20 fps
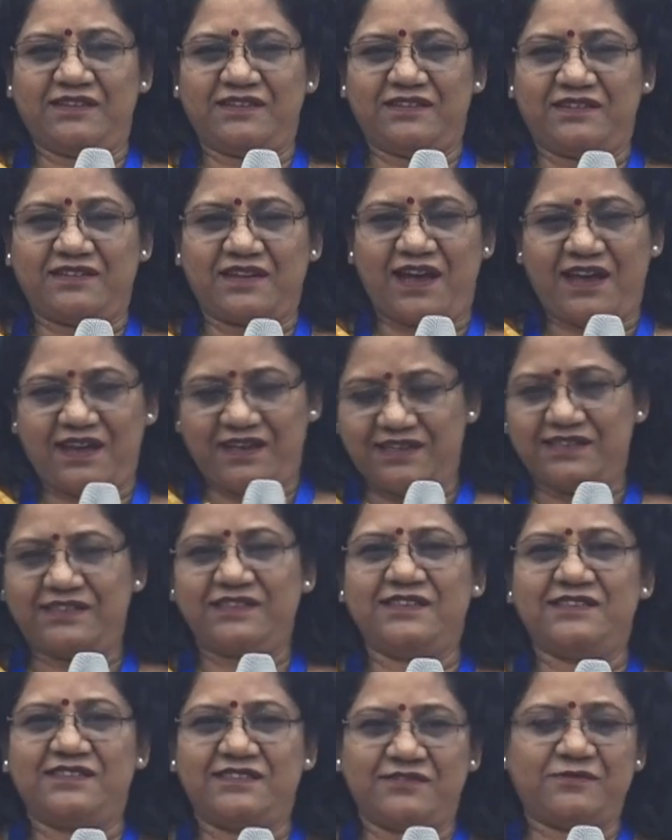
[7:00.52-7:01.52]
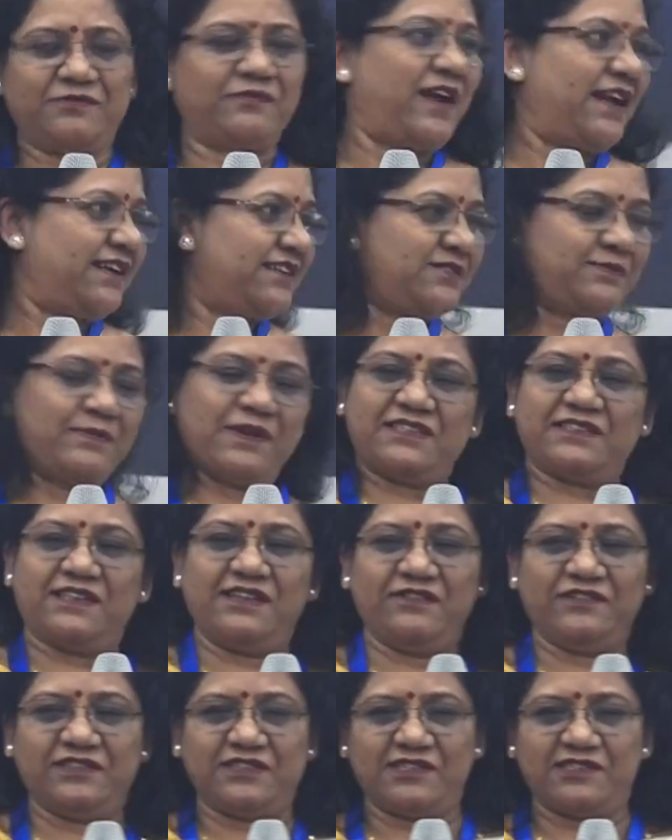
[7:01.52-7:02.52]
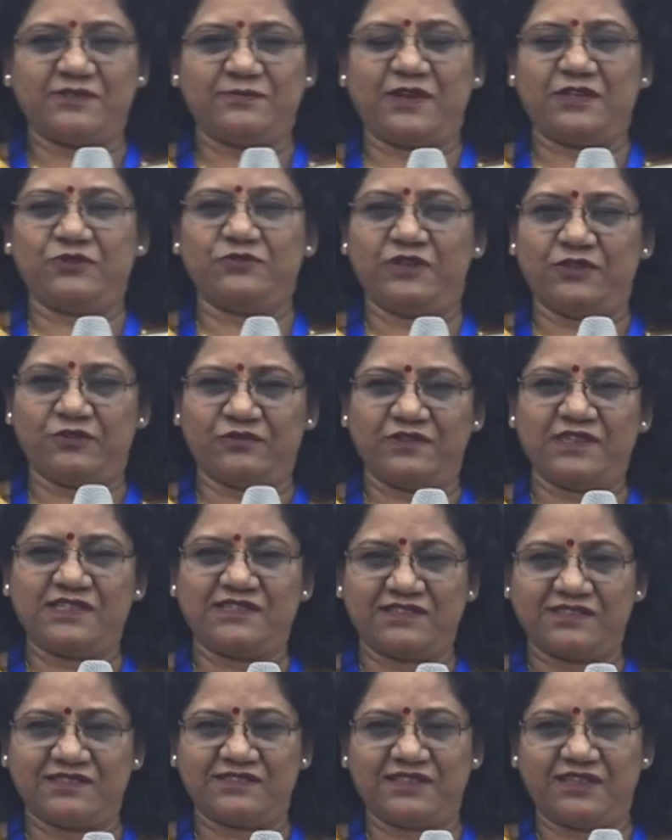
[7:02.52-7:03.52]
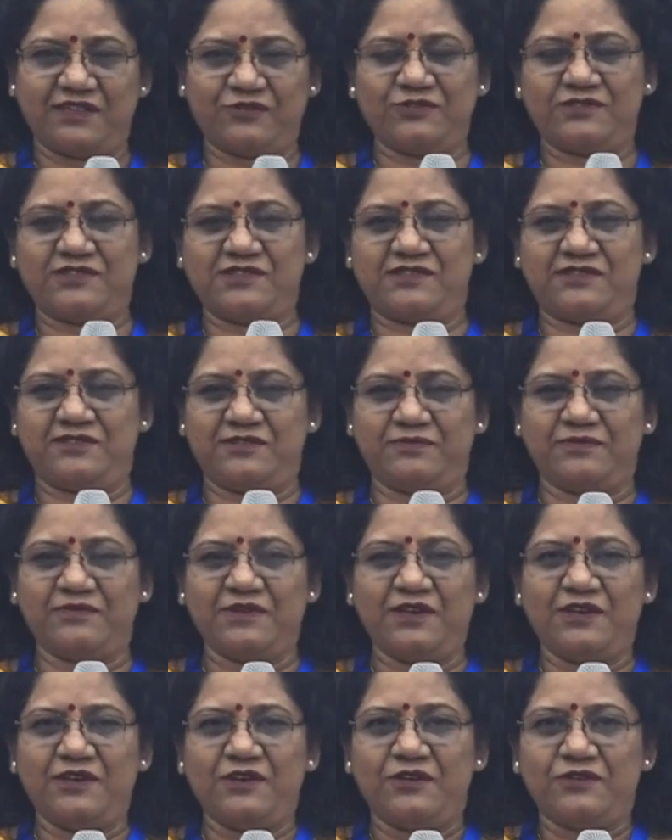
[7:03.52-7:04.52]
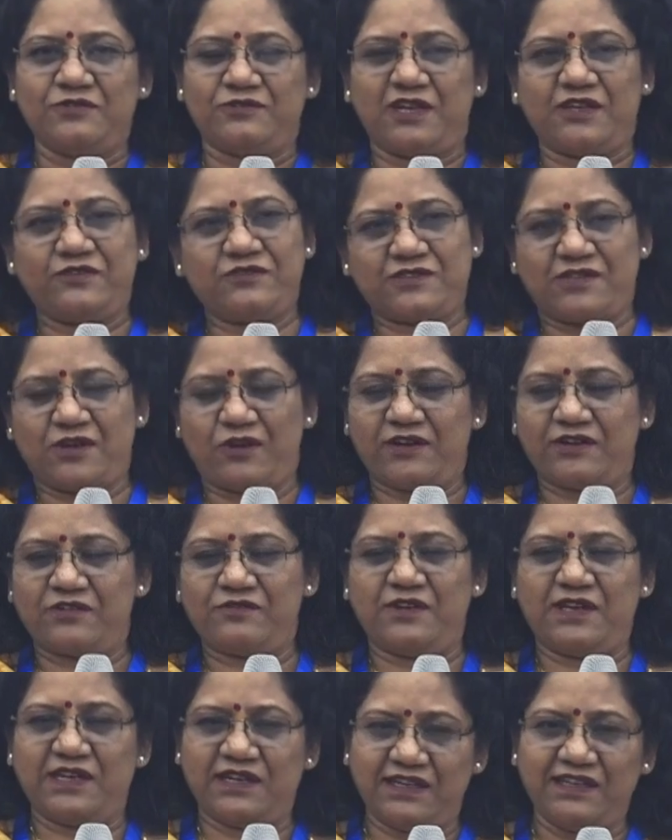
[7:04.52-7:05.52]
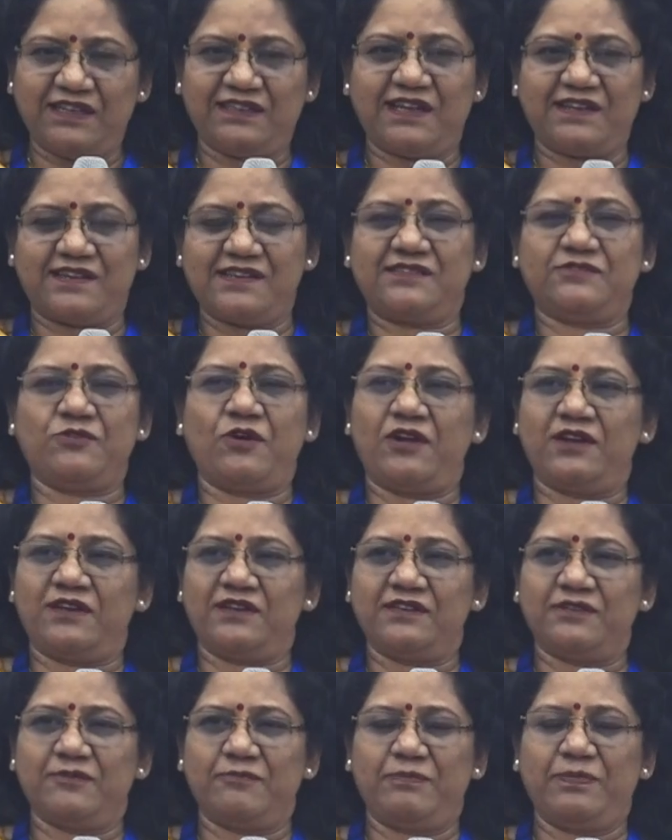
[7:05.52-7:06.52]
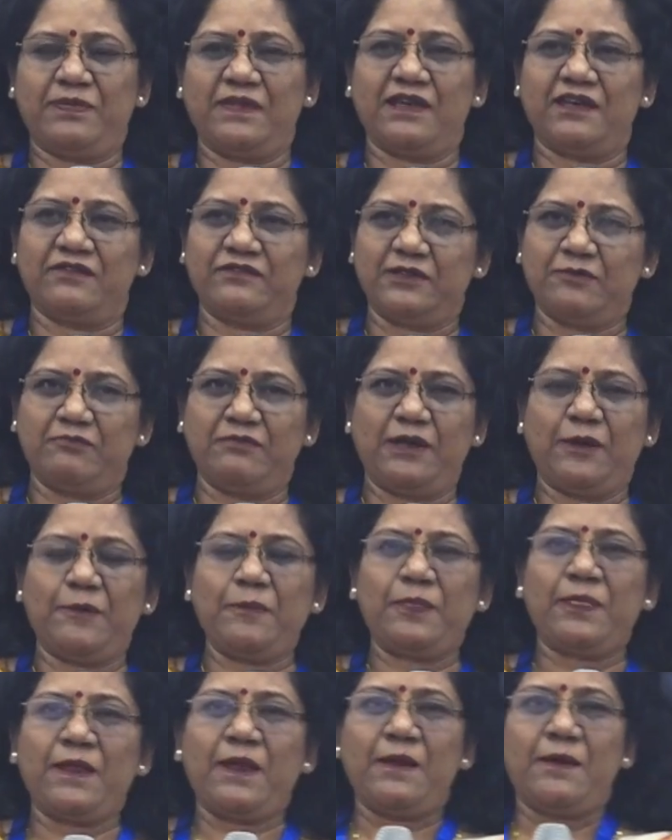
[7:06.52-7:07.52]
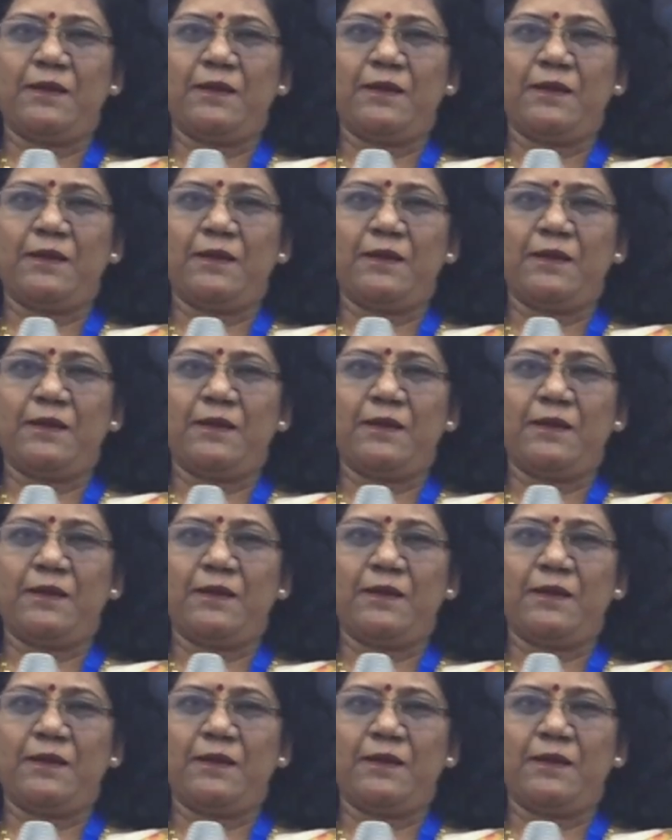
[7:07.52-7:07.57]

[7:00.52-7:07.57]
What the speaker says: in IITs, in fact, especially with respect to innovations ecosystem. That was a lot of learning that has gone with me.